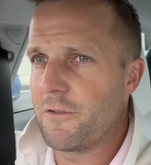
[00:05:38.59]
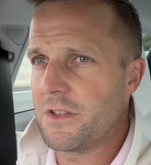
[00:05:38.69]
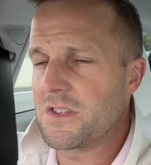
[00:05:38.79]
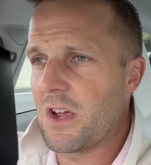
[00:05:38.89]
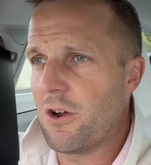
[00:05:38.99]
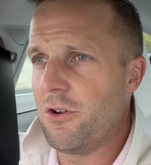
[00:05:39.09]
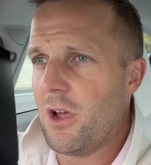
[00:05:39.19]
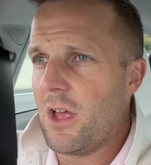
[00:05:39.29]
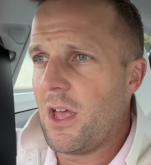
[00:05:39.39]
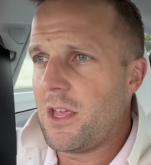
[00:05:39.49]
And so
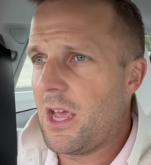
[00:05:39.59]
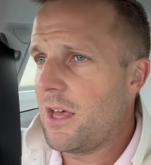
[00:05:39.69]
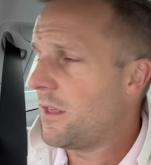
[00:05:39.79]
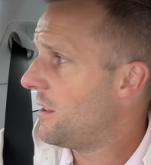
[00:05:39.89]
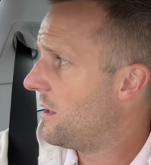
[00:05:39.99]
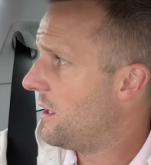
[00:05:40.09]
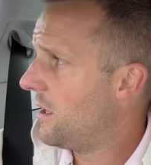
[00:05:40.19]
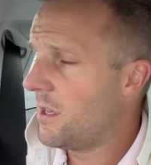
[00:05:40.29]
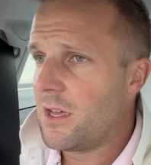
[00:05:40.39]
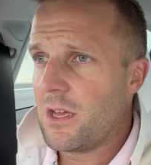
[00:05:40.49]
yeah,
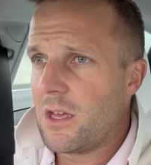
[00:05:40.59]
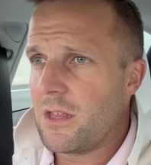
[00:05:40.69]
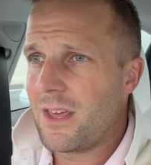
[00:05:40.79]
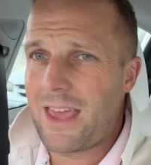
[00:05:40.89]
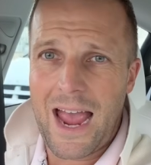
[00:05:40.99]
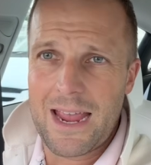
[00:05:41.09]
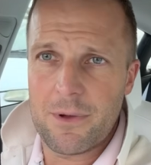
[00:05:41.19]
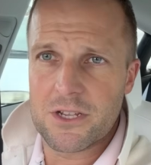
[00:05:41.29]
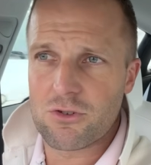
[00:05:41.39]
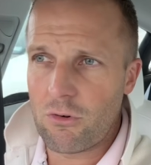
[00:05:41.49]
the game
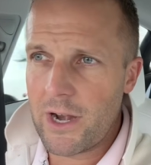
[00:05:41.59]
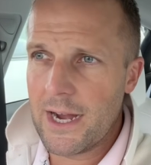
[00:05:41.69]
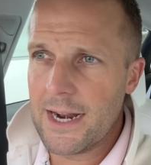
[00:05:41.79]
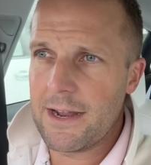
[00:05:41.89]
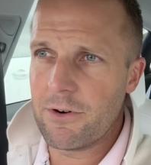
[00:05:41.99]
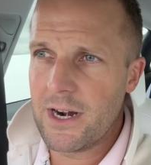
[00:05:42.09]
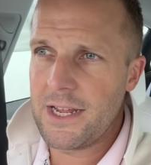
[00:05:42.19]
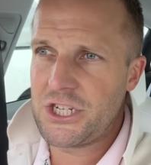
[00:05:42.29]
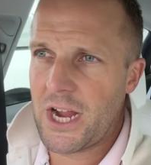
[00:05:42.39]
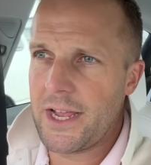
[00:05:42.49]
has really,
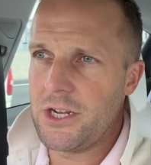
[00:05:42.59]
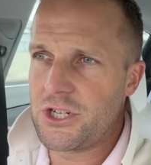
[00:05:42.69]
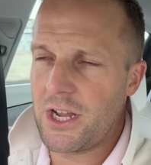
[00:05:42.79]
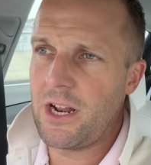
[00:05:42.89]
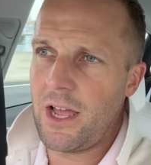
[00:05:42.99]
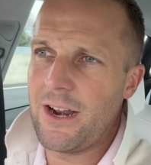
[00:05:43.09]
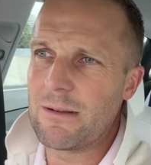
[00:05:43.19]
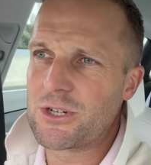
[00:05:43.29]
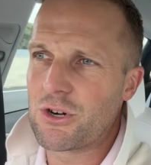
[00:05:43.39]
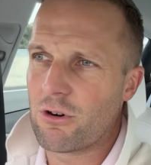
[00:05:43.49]
really changed, and
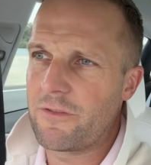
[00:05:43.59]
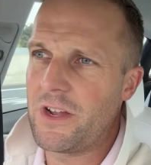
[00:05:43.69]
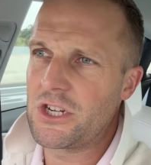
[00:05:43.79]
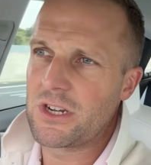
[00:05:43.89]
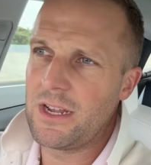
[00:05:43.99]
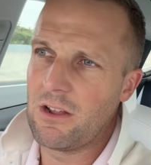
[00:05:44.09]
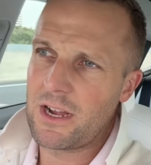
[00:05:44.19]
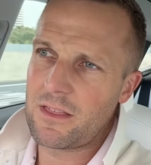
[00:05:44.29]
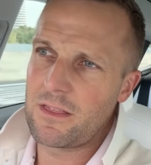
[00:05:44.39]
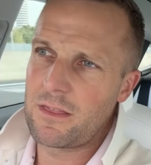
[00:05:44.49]
I'm sure eventually
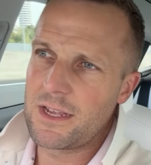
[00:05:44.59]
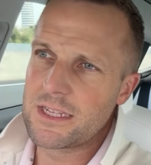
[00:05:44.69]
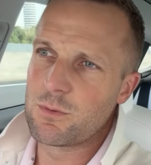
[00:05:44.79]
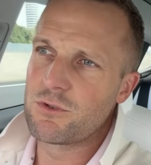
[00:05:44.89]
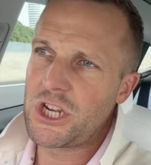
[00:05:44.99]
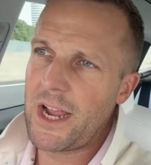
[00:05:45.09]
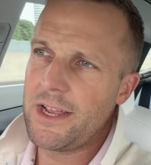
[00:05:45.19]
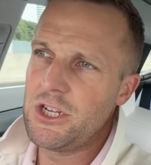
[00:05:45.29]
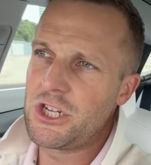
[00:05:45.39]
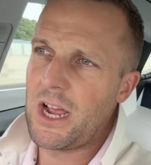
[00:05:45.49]
like things will
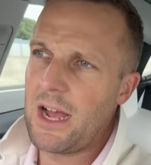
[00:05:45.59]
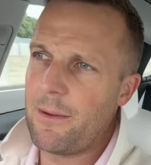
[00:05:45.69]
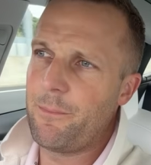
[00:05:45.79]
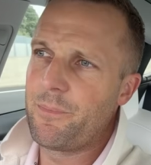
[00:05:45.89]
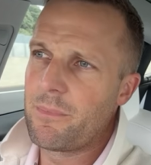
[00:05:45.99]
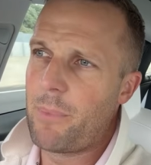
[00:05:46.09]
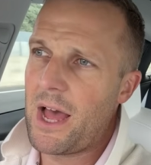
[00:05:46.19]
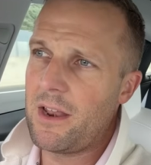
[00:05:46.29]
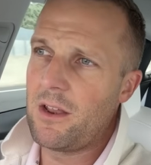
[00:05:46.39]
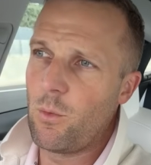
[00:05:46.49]
change,
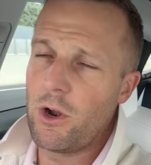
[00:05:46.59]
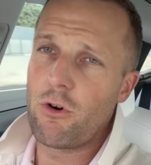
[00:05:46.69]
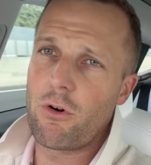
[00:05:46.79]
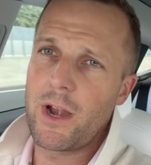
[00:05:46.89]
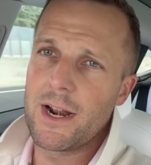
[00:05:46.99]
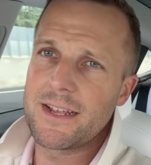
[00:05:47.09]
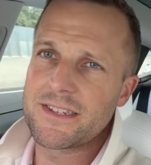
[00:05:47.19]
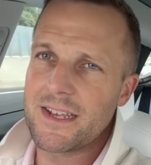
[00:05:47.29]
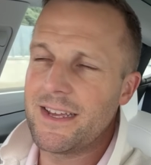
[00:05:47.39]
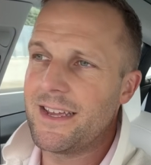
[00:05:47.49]
but we're really
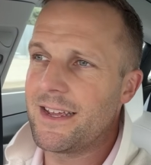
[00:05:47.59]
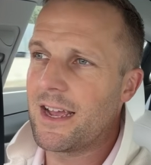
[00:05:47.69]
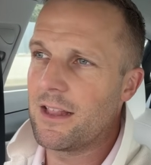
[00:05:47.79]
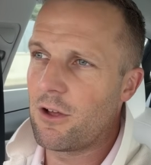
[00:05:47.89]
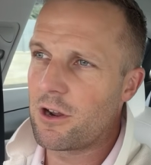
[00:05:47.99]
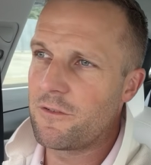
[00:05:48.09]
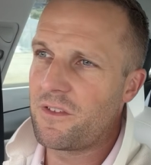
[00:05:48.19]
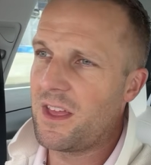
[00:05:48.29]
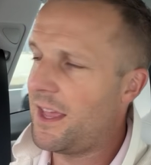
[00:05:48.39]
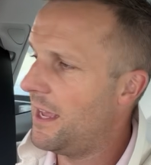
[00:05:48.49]
seeing a lot of
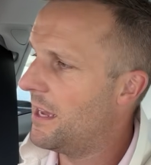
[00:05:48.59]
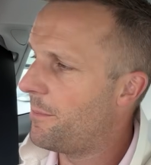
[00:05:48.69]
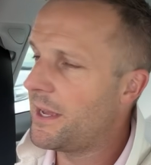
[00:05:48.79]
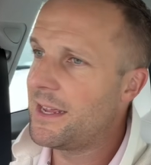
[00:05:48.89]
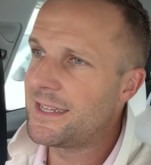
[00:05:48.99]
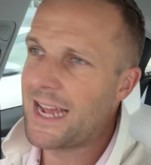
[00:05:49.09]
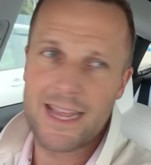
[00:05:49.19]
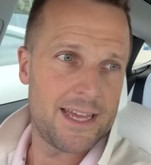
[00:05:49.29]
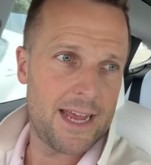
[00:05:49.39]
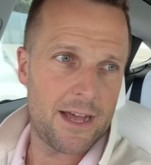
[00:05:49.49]
the air being
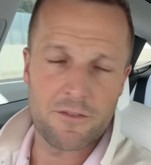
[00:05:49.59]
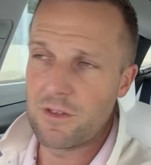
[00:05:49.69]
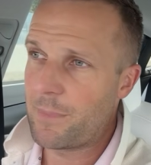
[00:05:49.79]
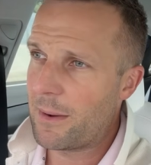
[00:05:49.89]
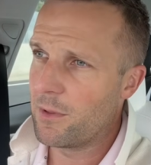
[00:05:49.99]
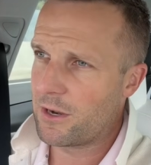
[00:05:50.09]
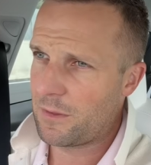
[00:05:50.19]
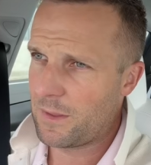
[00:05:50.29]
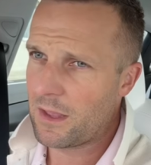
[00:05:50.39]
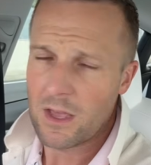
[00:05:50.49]
taken out of the bubble. And I
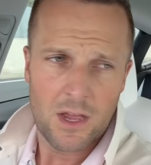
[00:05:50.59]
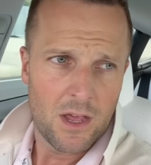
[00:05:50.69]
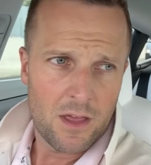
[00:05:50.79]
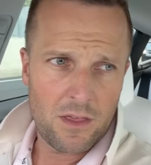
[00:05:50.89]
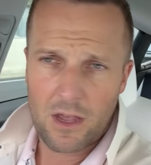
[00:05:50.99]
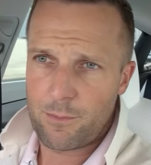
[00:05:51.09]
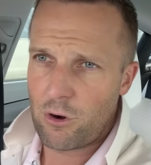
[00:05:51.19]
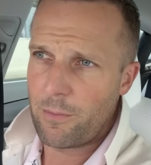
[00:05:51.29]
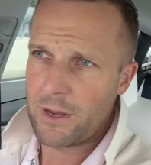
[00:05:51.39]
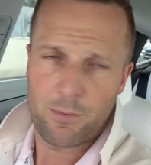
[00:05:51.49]
think the
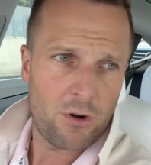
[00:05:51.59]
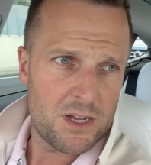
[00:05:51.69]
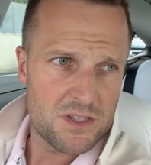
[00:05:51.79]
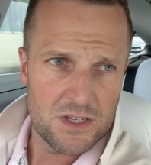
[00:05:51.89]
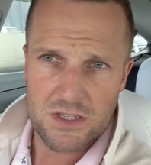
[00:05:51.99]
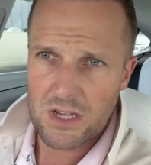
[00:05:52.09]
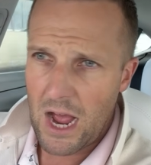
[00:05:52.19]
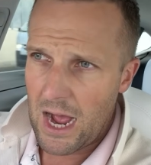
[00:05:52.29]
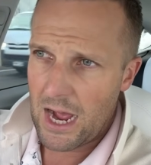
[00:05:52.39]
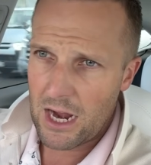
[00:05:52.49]
property prices
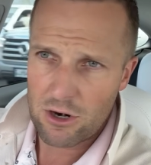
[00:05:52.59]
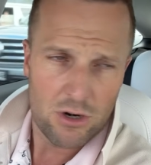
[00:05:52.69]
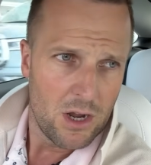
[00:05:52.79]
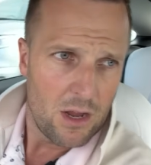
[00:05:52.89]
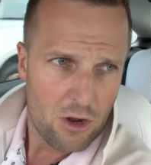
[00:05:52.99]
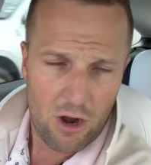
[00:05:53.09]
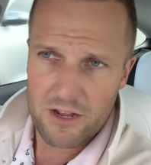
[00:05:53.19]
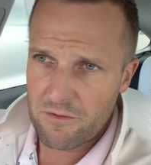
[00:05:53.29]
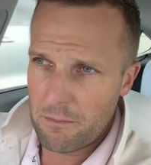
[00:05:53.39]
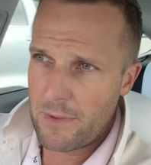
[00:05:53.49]
are kind
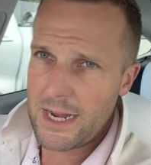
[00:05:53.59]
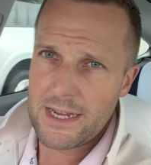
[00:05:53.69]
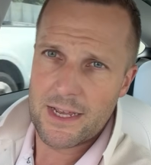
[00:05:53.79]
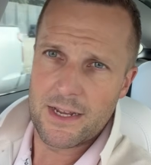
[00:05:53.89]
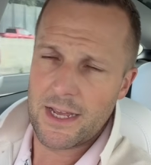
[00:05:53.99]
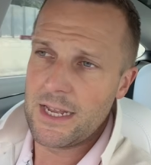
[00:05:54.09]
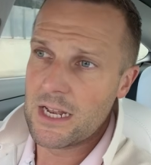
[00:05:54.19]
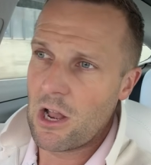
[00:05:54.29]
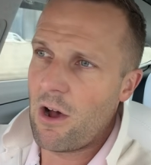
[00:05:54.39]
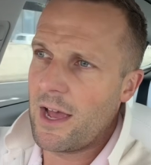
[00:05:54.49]
of median in
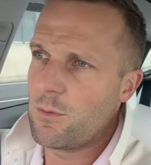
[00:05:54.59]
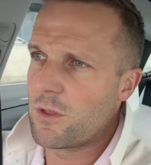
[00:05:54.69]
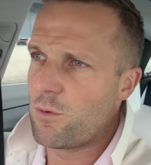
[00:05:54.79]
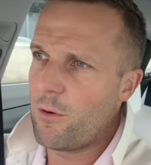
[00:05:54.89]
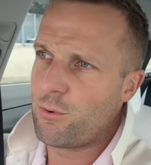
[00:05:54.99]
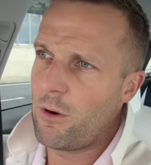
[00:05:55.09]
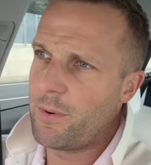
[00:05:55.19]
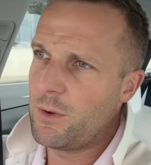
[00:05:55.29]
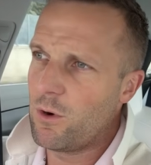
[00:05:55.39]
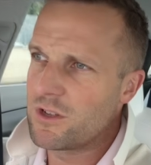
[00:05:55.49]
line with what
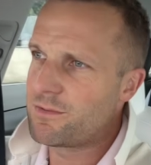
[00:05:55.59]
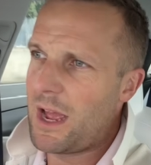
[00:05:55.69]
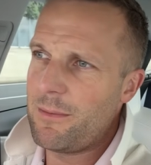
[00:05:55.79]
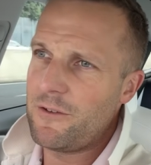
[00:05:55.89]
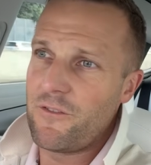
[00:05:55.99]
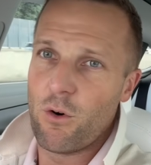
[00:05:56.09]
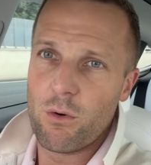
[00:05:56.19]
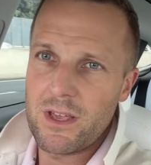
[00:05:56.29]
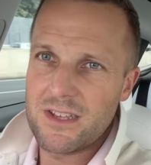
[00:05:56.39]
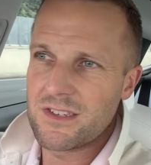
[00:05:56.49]
property was maybe
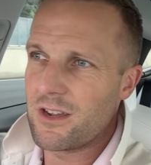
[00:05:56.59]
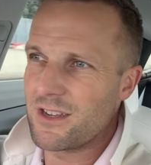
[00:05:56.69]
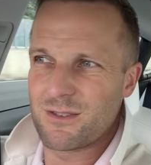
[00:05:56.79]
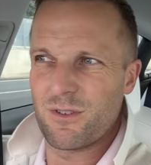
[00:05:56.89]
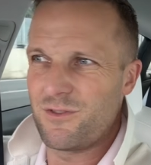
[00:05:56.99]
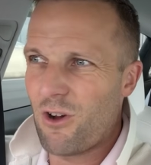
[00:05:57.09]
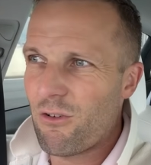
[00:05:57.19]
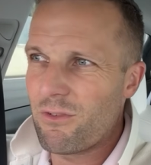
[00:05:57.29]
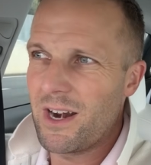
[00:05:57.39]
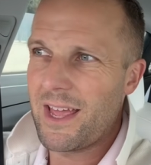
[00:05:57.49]
4 years ago. So we've
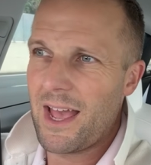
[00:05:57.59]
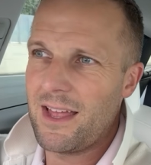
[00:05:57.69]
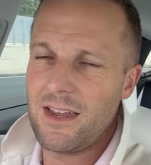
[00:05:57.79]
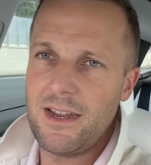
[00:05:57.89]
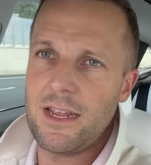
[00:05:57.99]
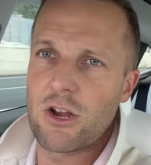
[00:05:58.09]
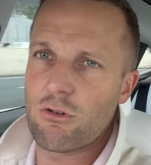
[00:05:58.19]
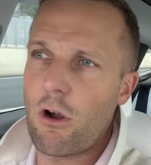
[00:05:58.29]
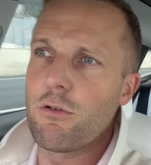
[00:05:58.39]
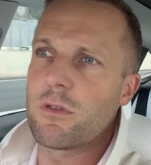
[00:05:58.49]
not really had any
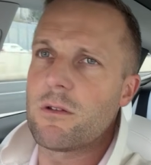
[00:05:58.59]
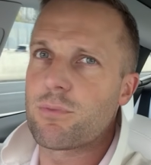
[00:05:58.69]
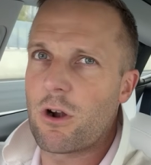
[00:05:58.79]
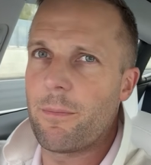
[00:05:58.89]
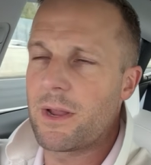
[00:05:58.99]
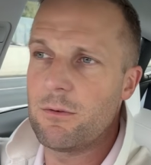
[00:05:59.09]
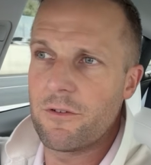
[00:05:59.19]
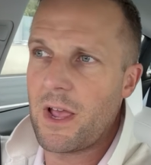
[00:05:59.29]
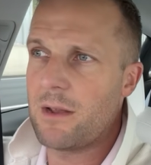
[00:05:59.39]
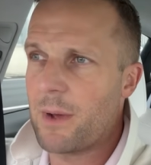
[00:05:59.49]
growth in property. We've
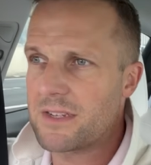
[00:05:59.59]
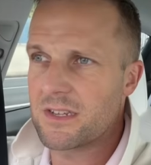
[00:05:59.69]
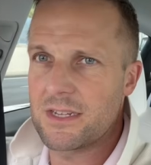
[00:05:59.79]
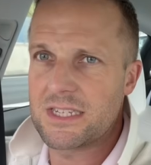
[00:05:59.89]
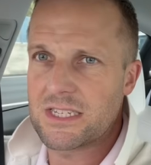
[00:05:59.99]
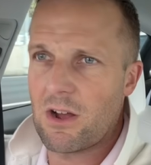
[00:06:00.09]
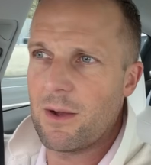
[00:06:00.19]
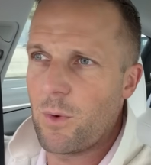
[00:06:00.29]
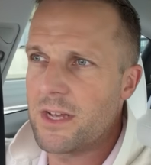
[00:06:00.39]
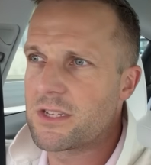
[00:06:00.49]
had basically
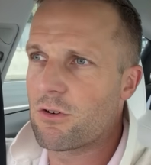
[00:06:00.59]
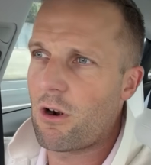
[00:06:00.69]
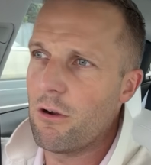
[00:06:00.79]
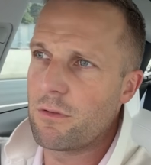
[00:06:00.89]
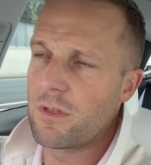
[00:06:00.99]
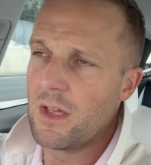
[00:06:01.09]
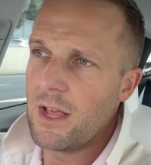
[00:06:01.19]
sideways growth.